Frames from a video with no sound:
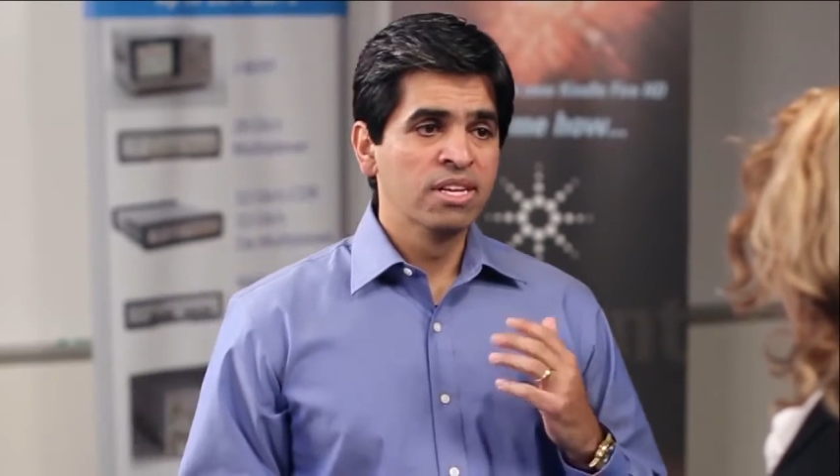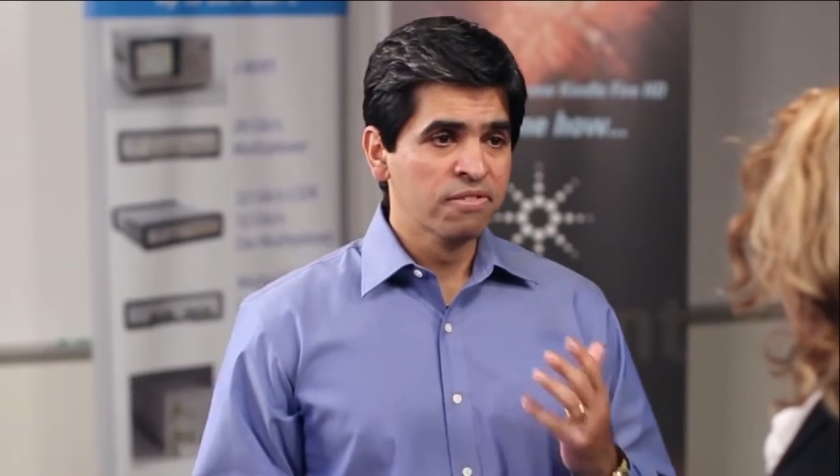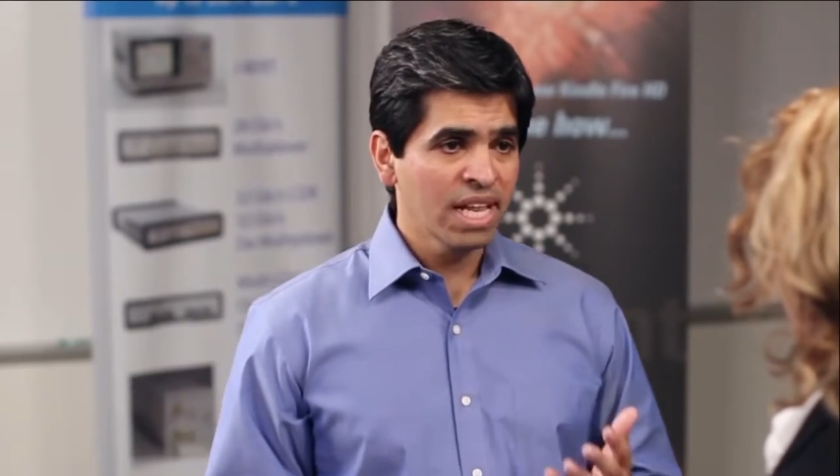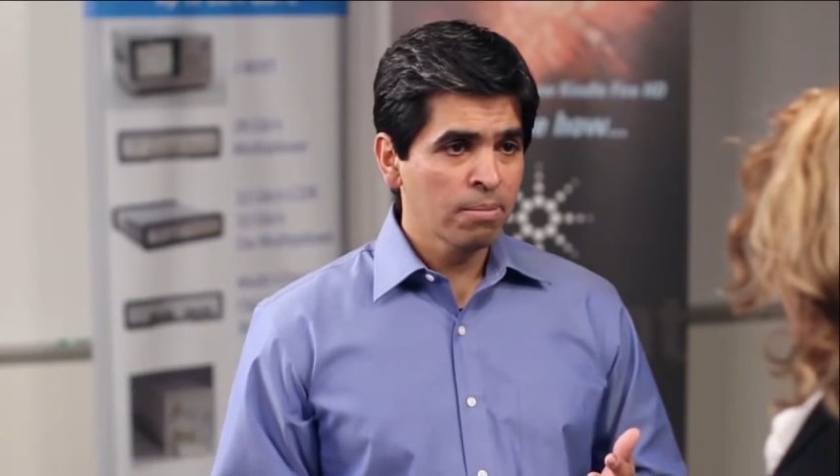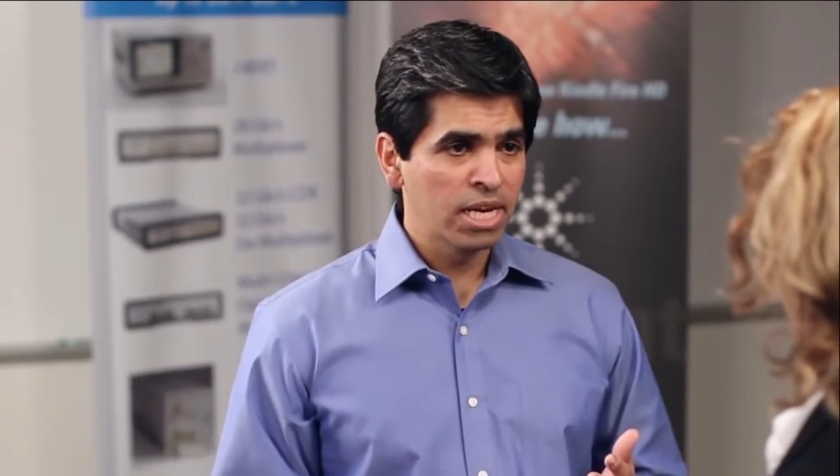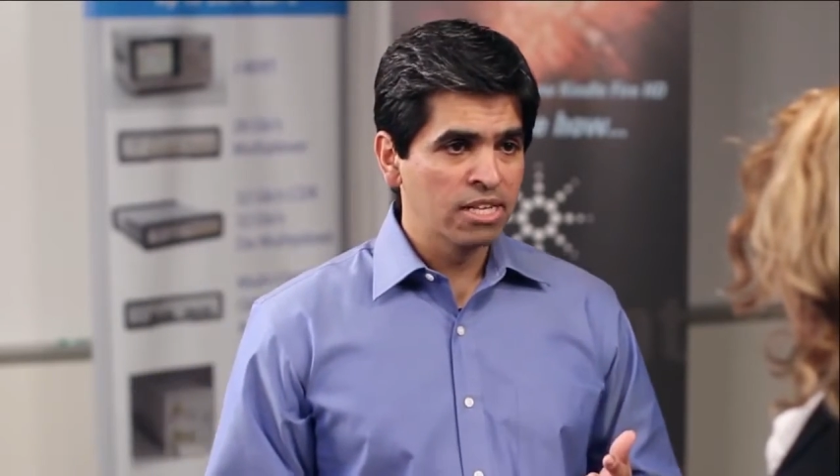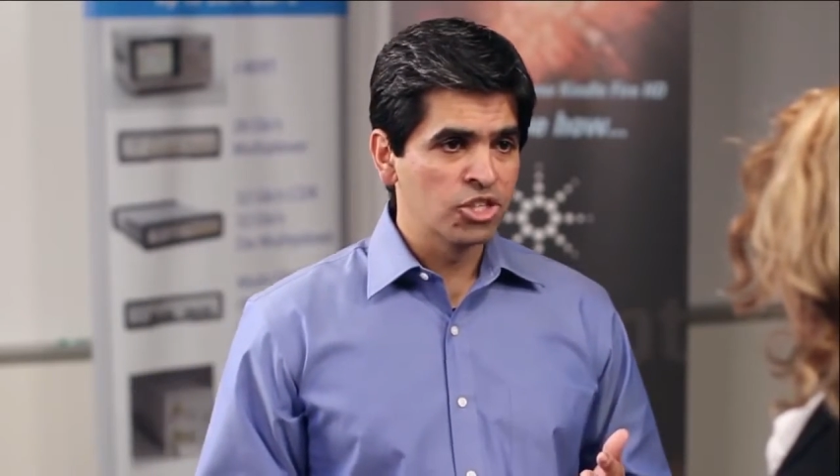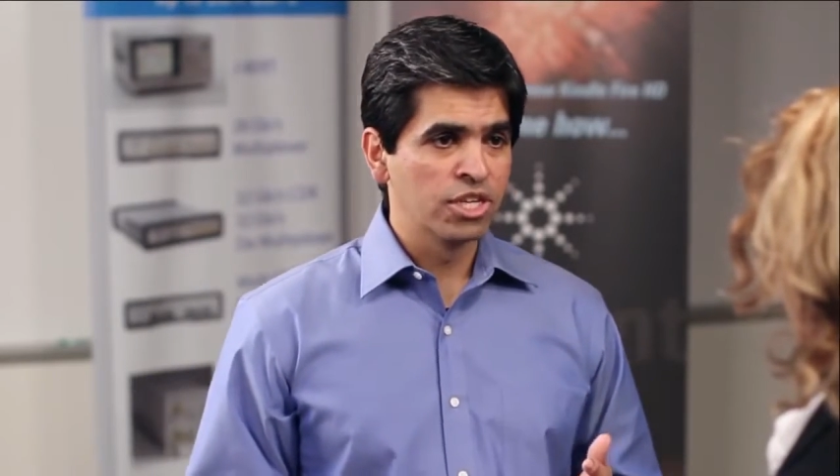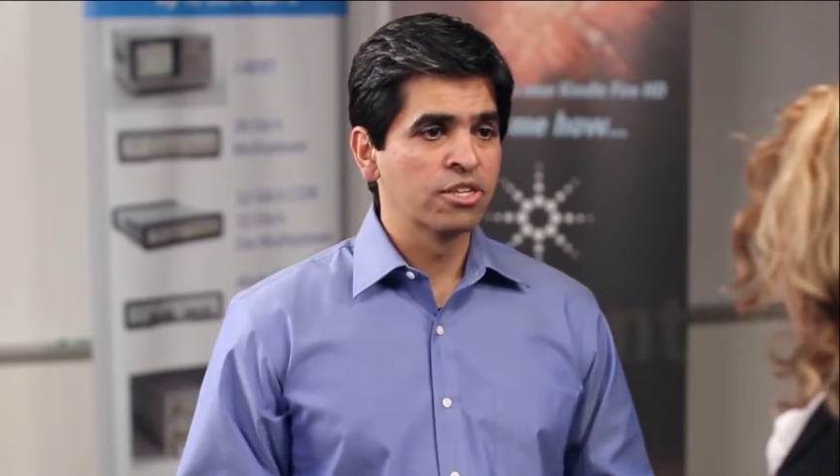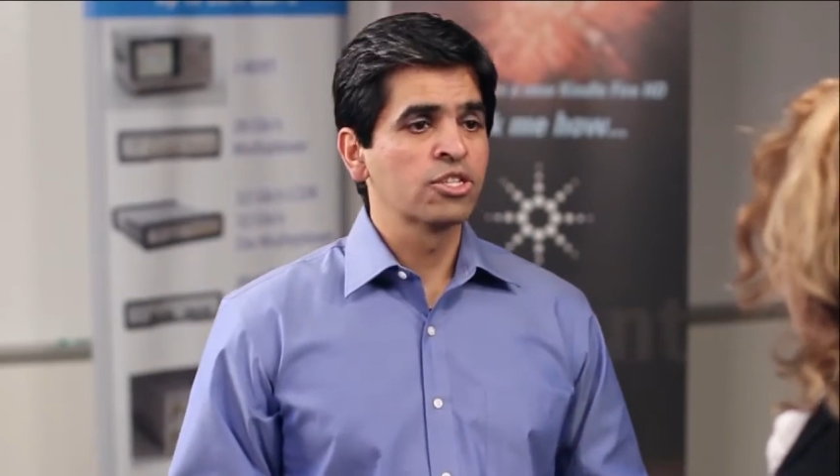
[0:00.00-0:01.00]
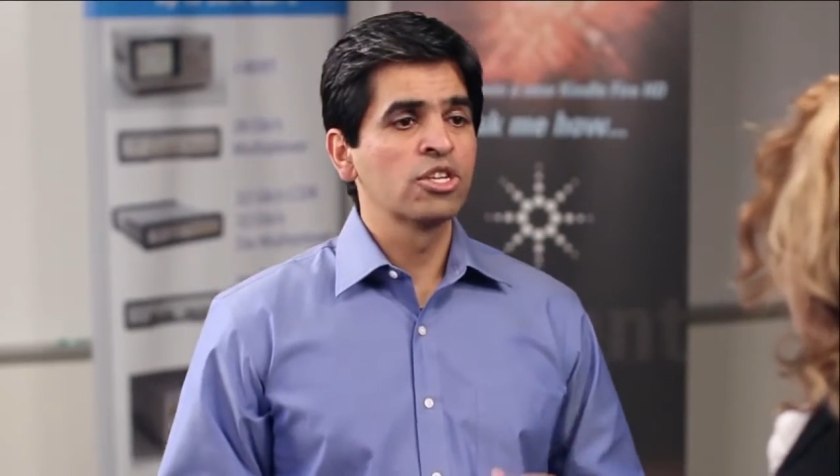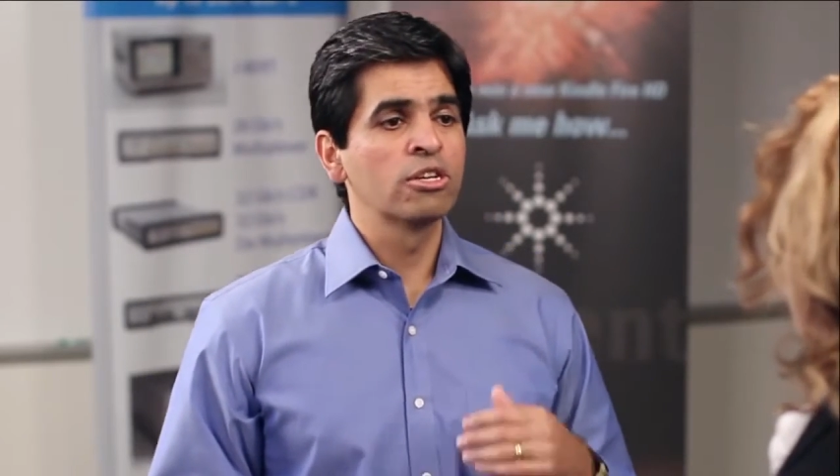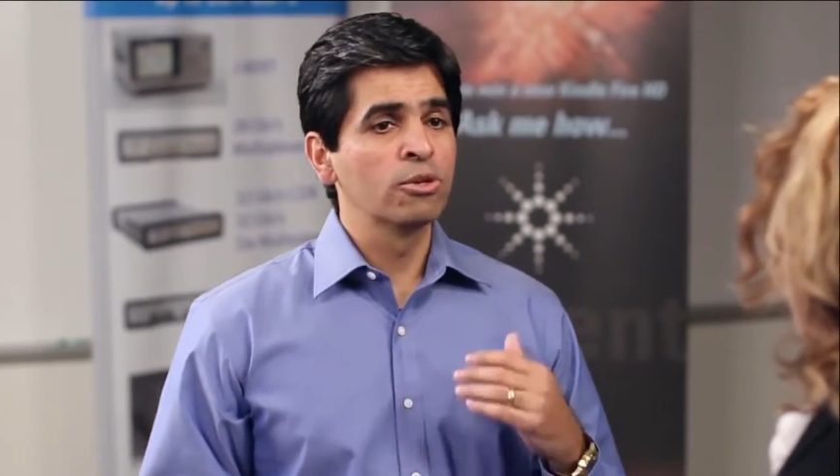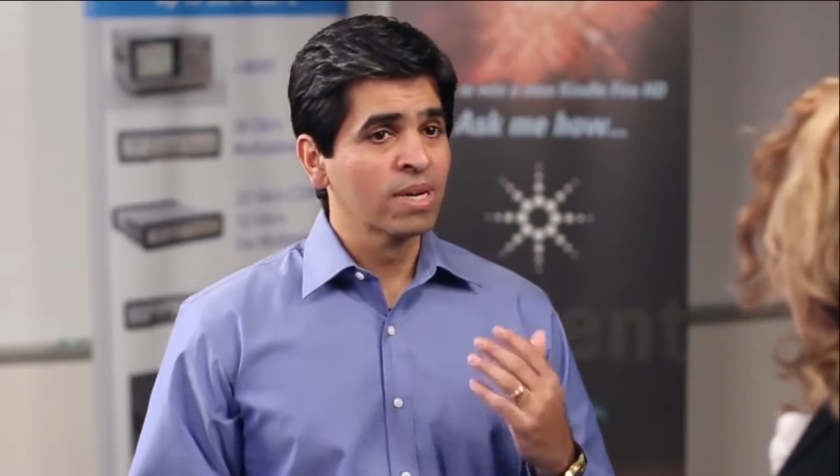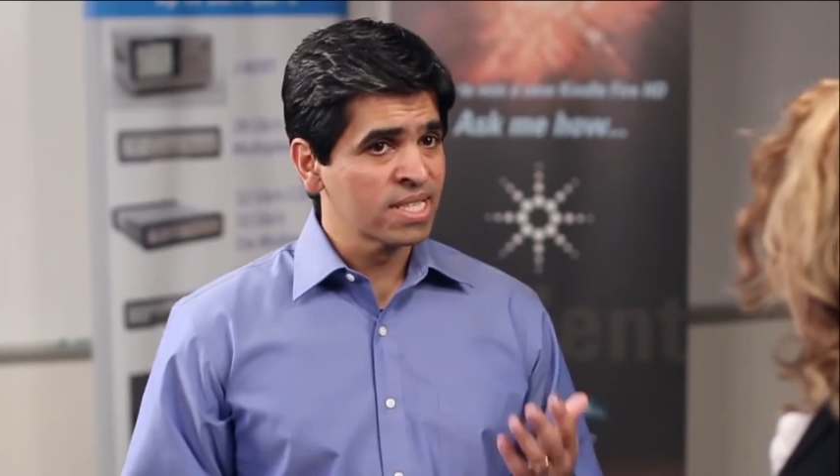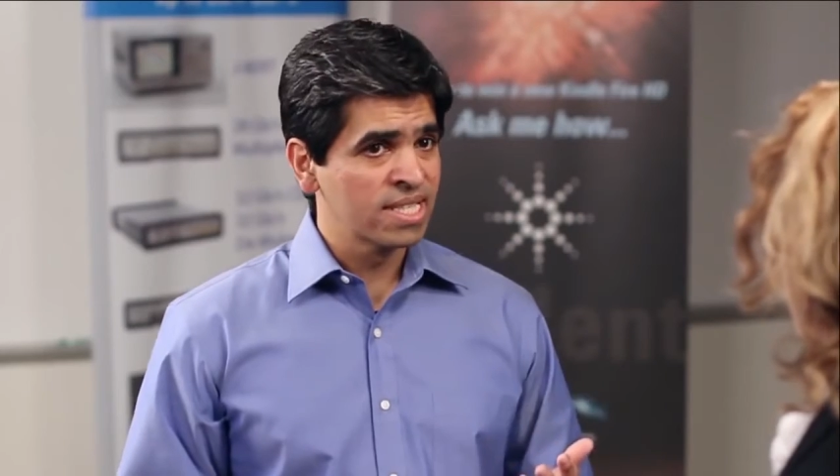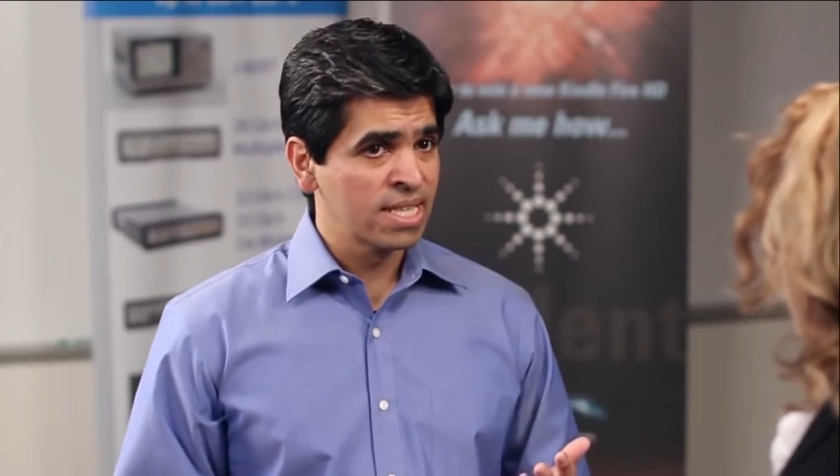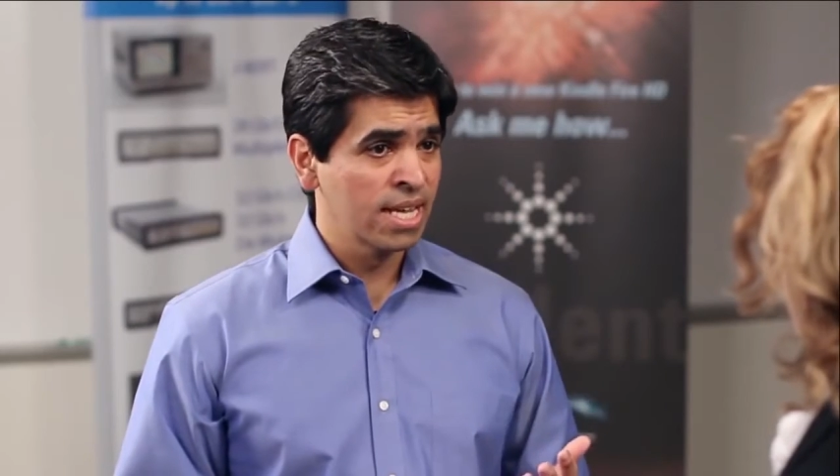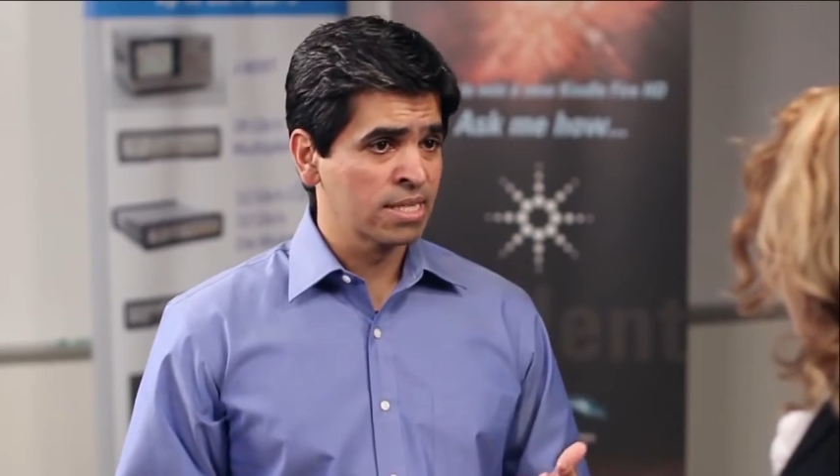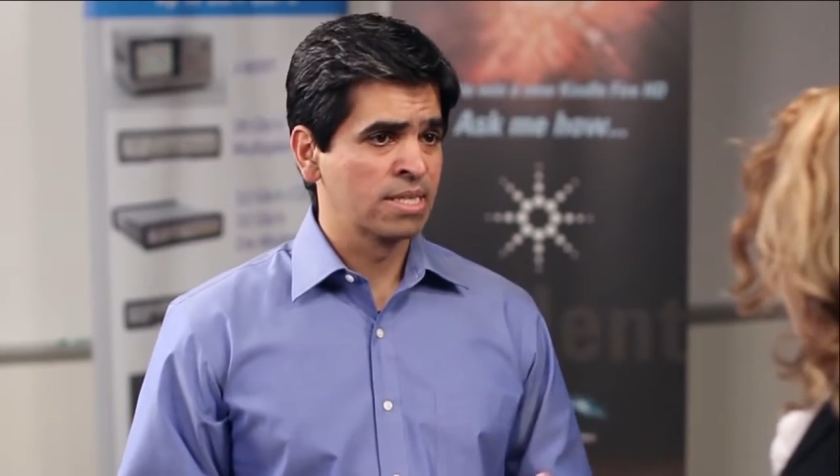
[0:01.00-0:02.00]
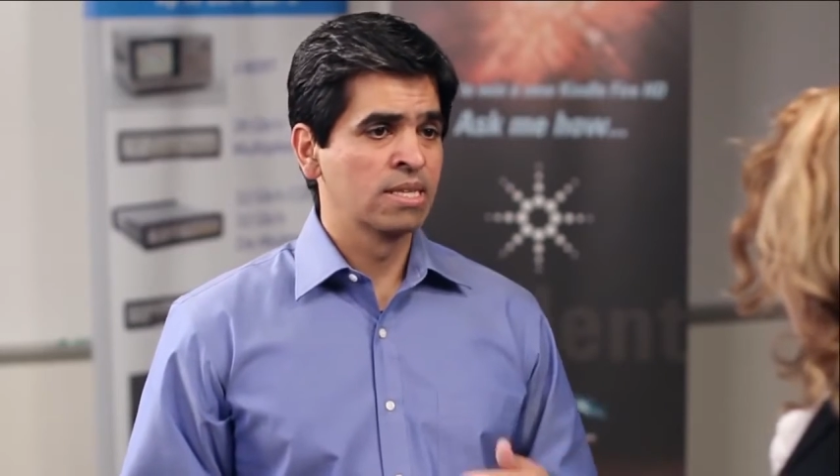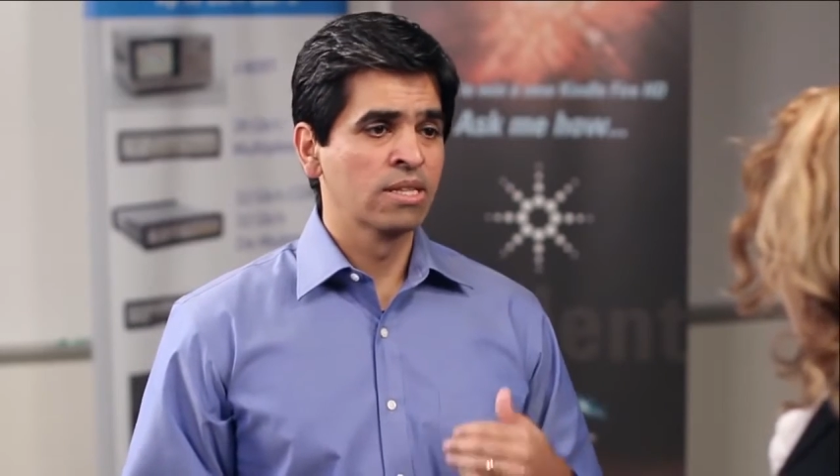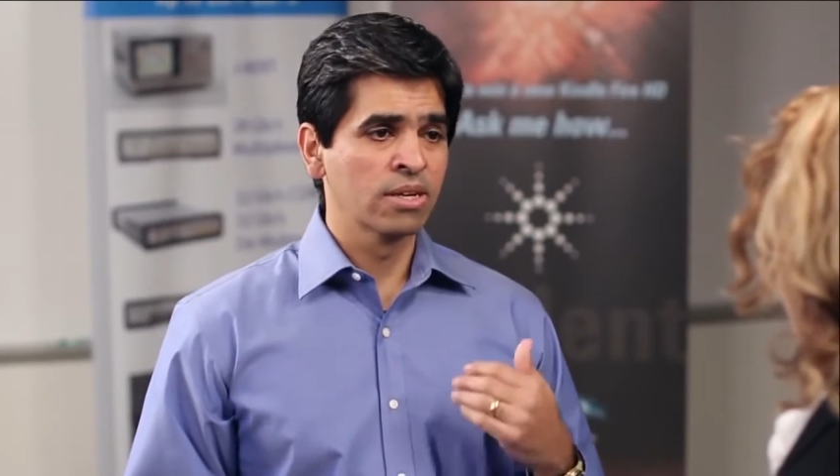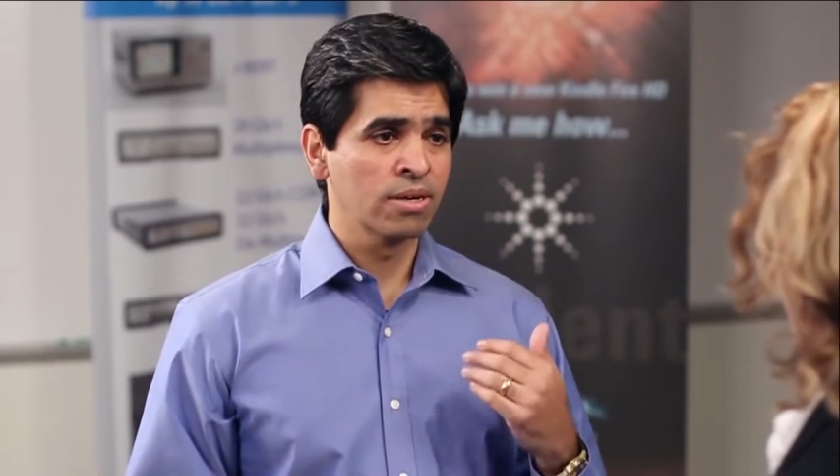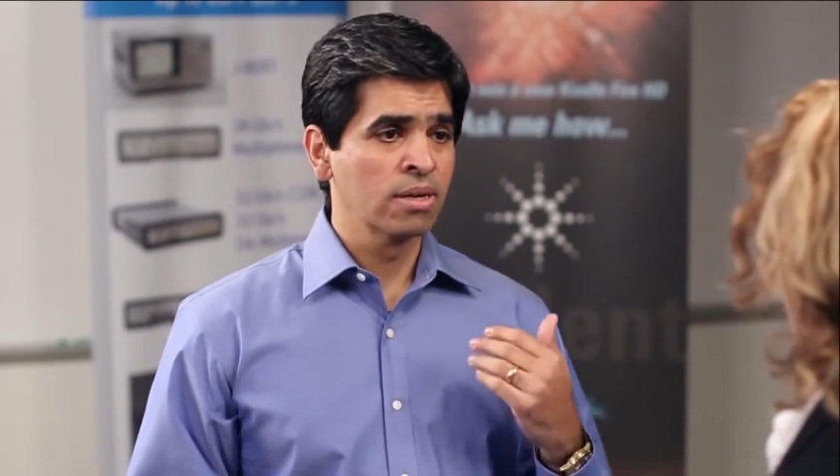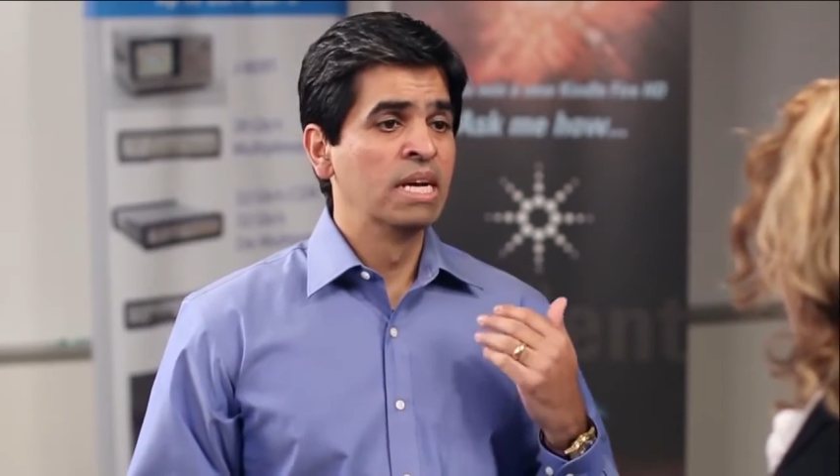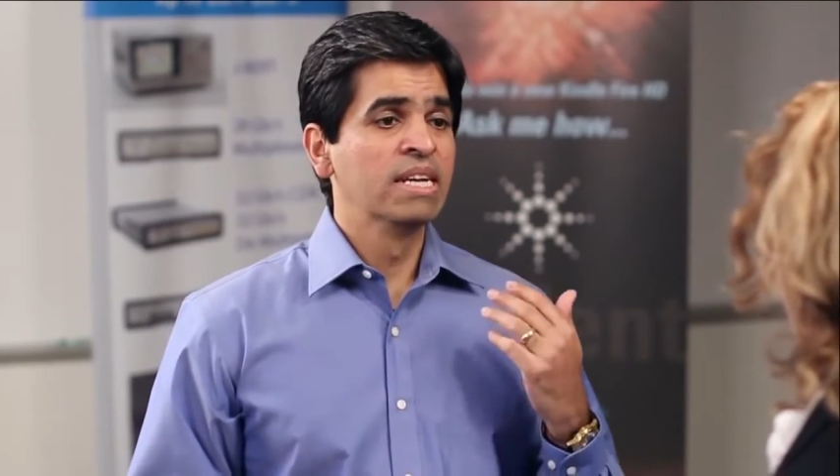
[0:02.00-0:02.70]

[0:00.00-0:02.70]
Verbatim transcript: development engineers to hmm. assess their